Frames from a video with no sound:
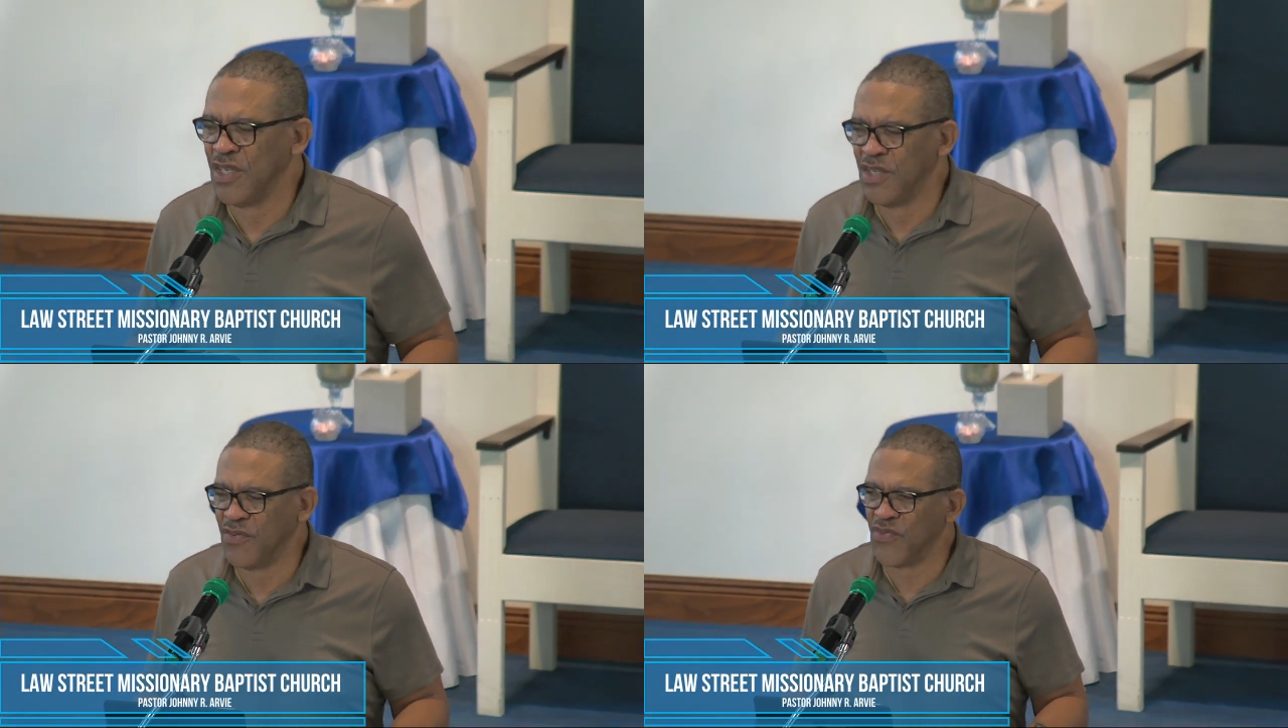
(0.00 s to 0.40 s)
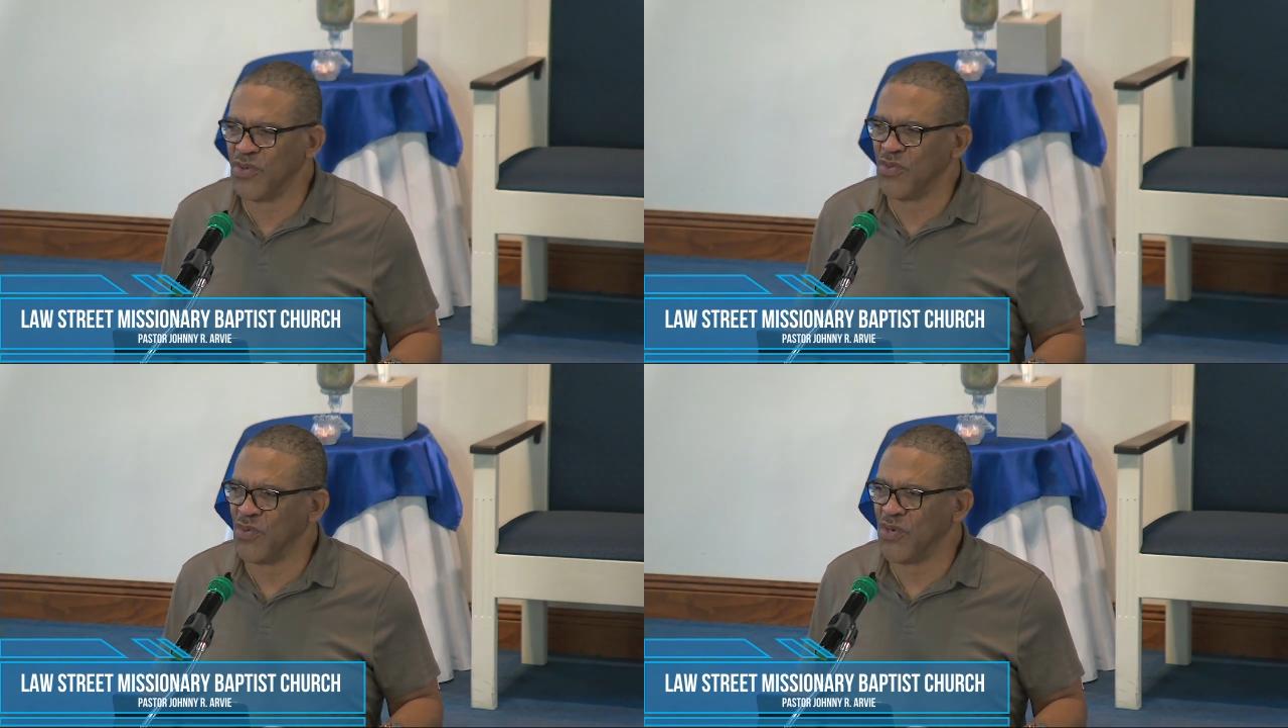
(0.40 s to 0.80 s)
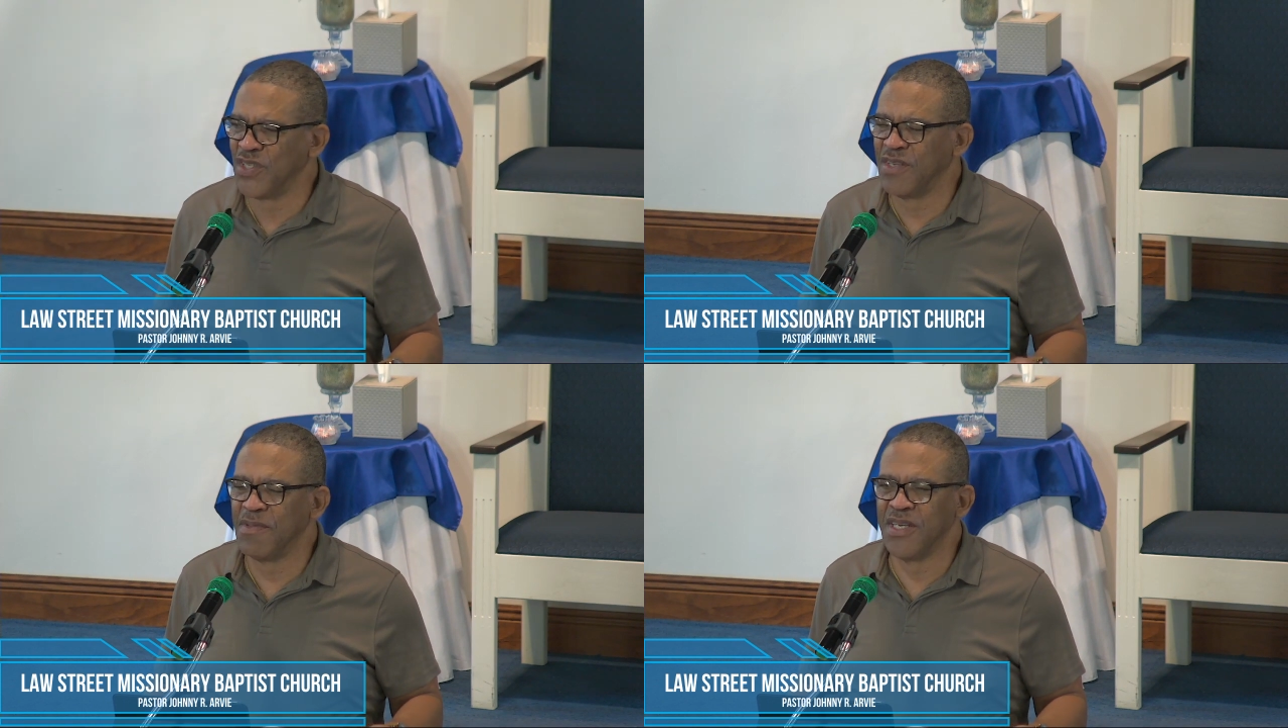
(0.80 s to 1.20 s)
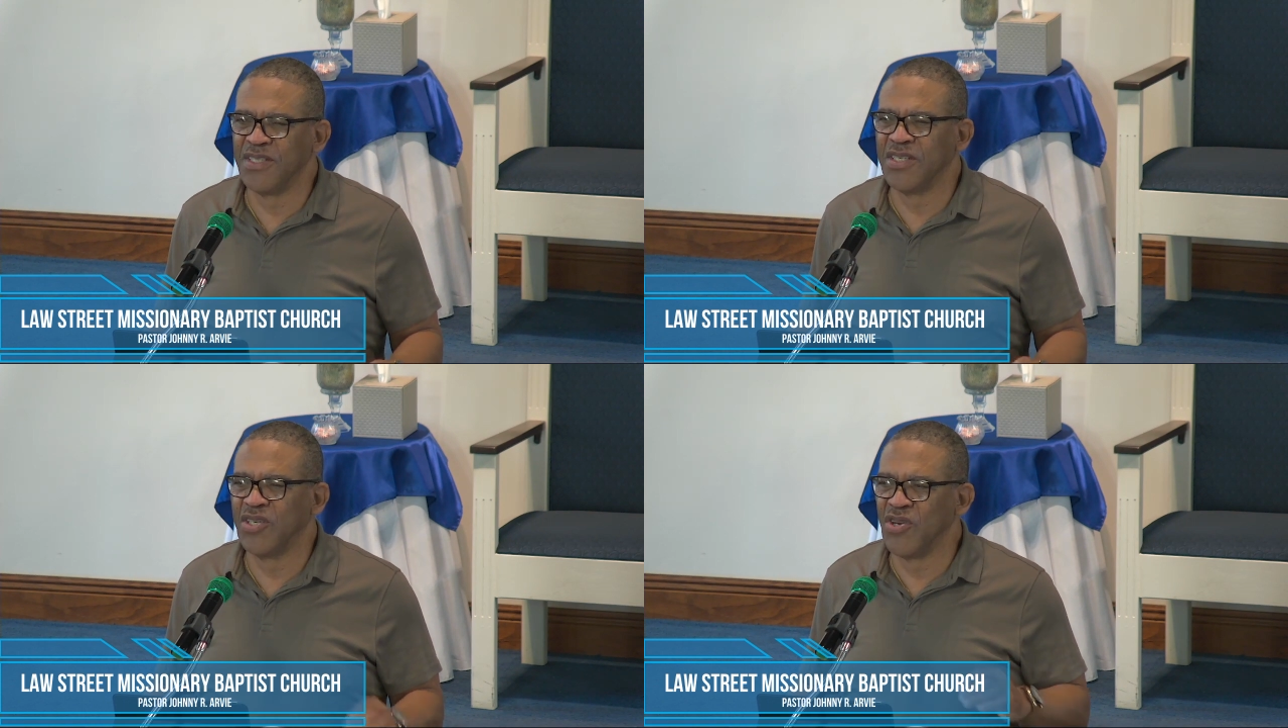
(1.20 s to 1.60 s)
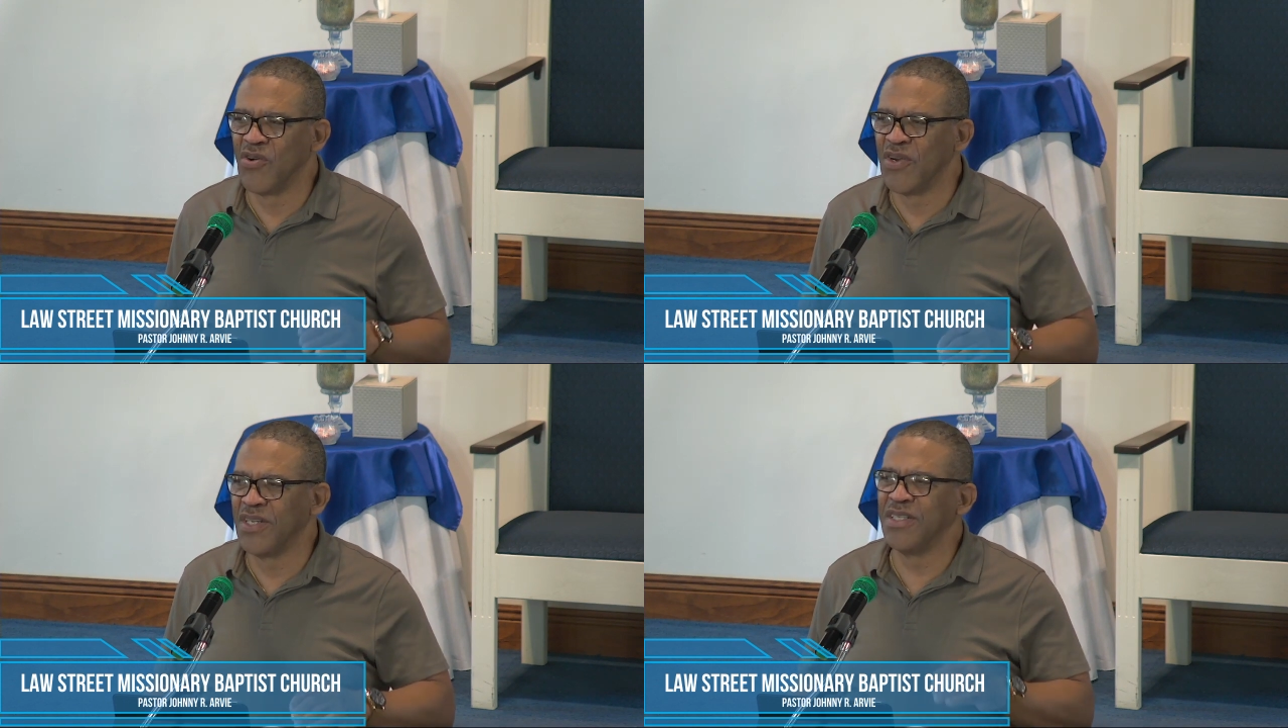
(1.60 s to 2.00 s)
The first word is
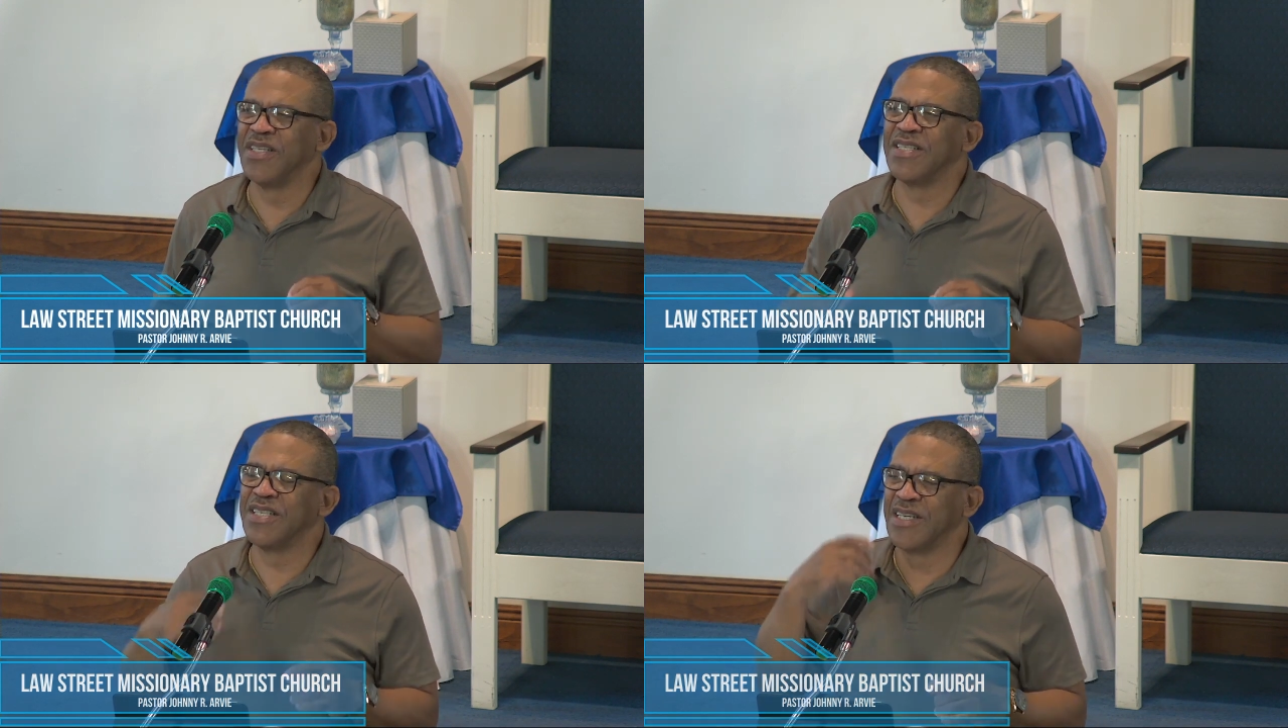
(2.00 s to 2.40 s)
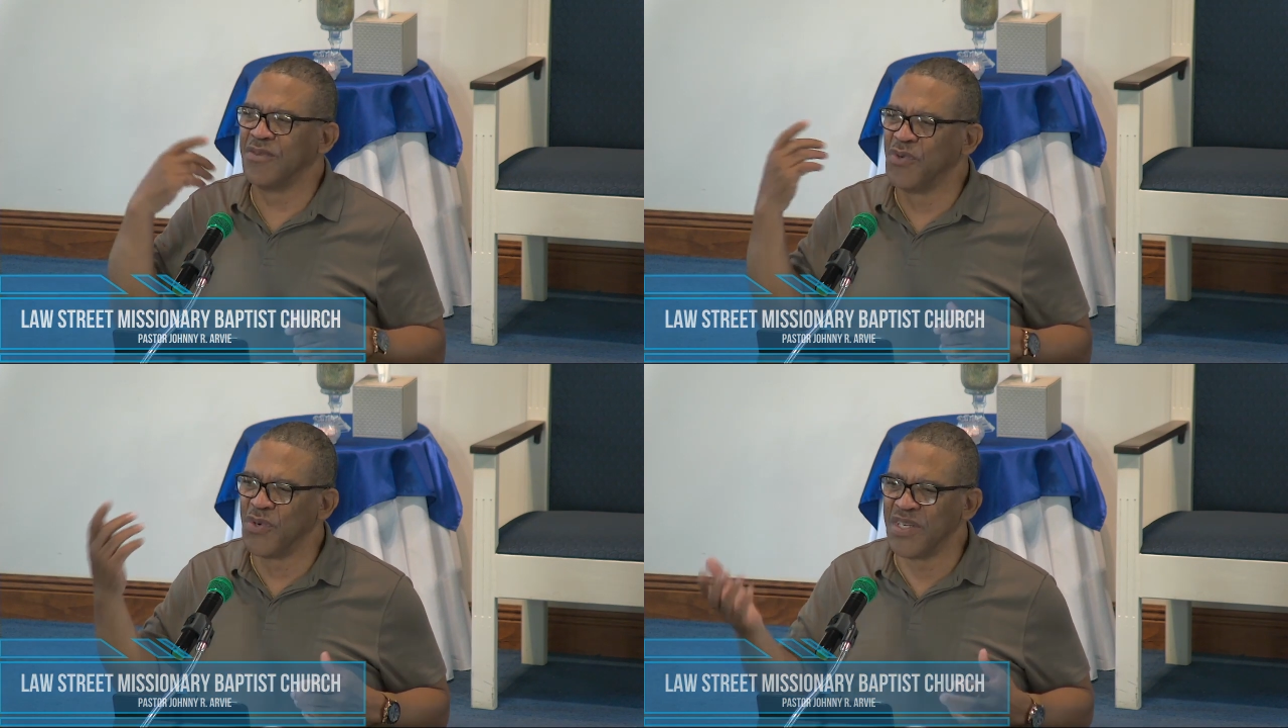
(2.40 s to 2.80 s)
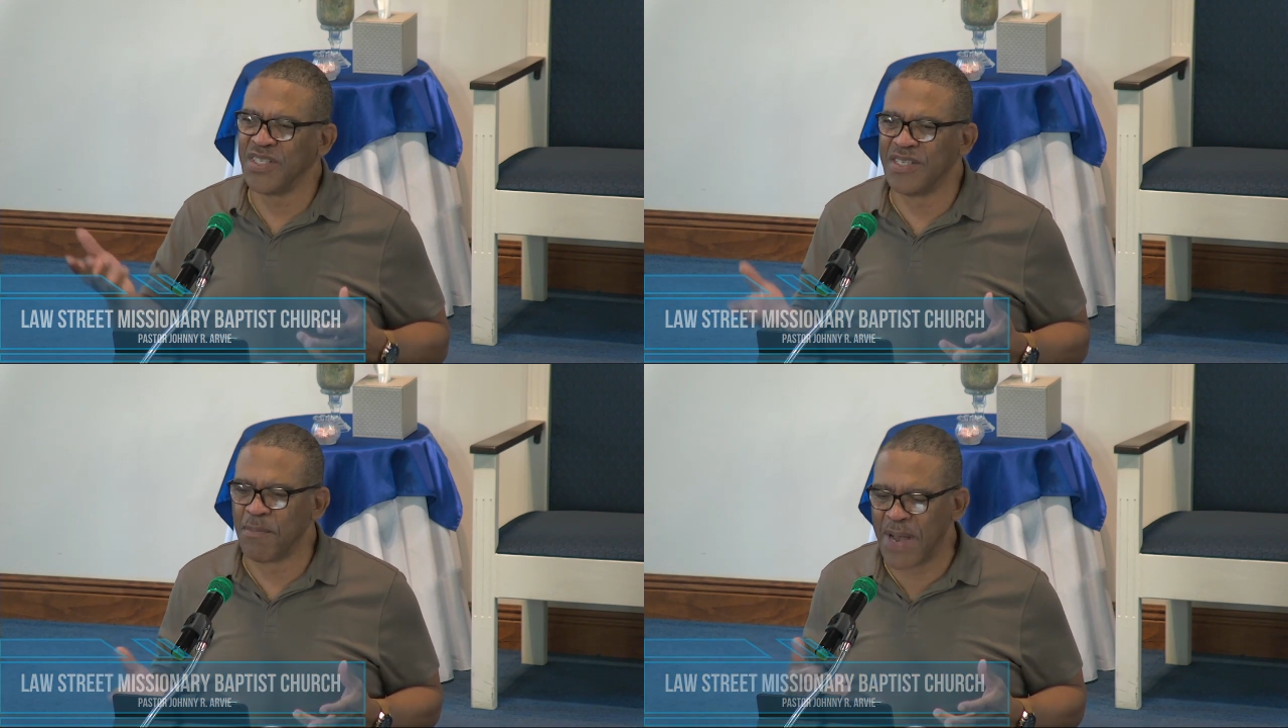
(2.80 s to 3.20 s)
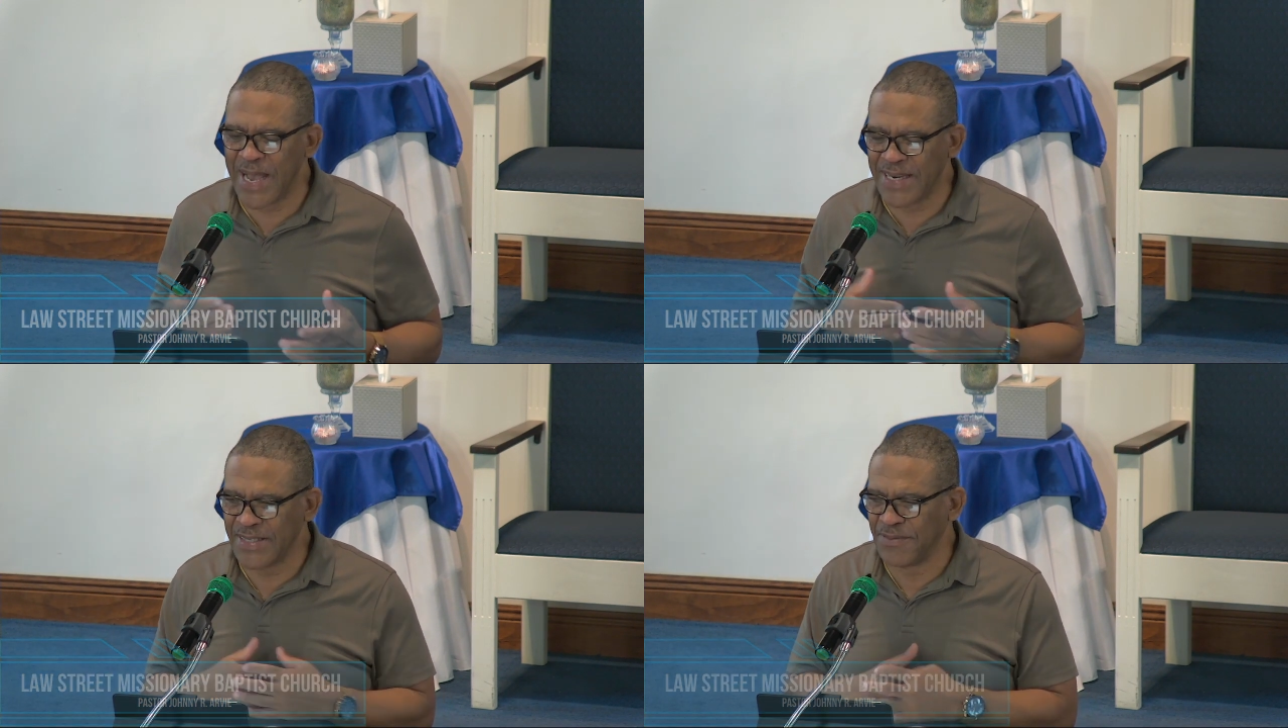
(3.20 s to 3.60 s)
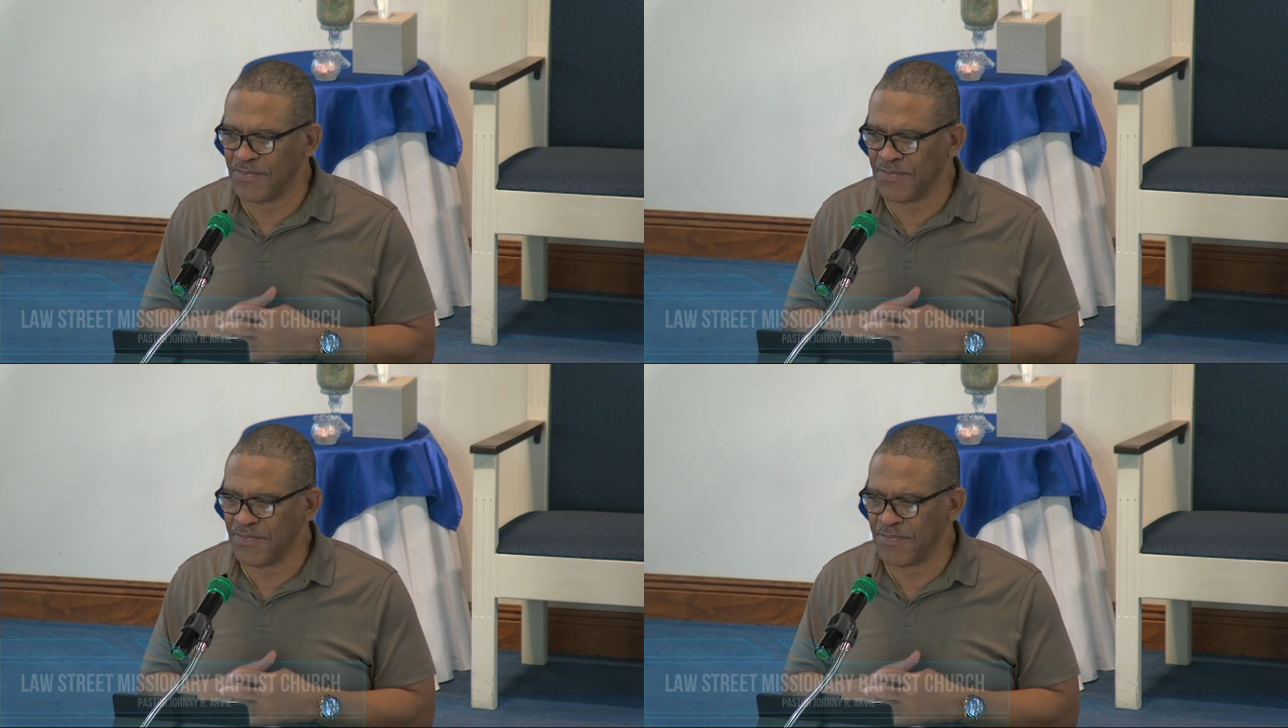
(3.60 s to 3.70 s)
anointing. The second word is abiding.